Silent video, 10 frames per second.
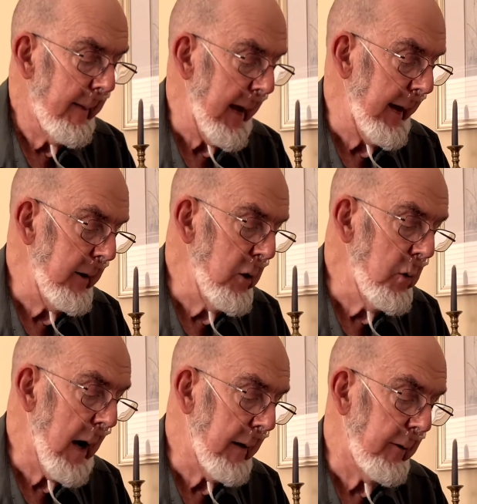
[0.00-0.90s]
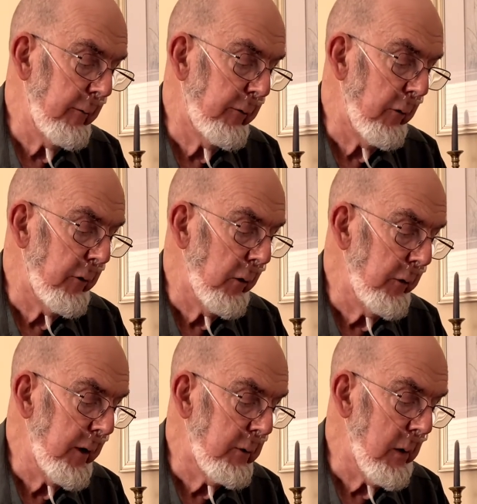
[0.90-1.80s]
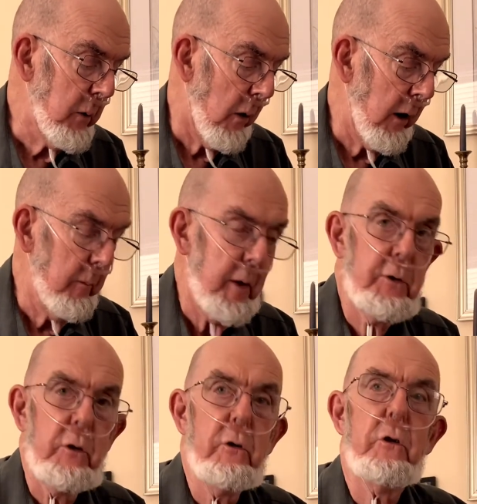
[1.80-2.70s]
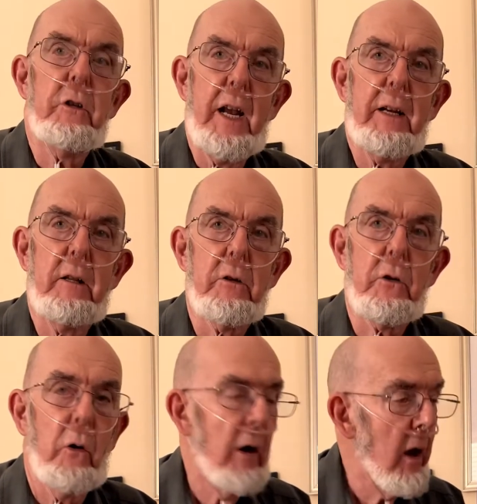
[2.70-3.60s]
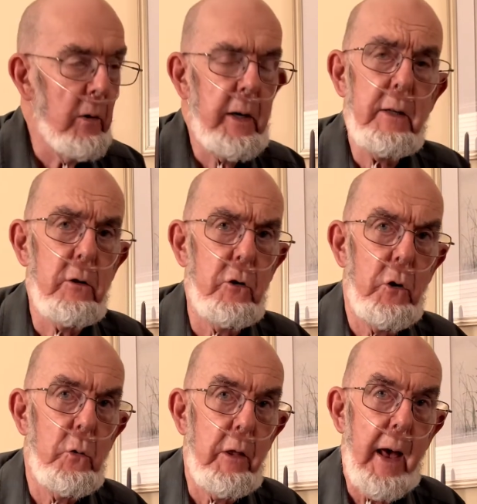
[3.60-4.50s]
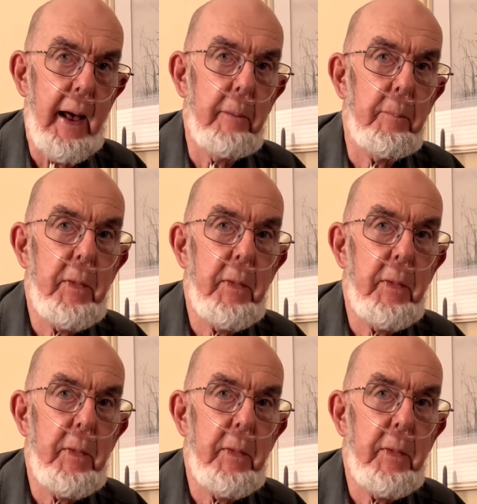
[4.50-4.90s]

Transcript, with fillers: and you haven't fulfilled these requirements. You should take this course. We didn't do that.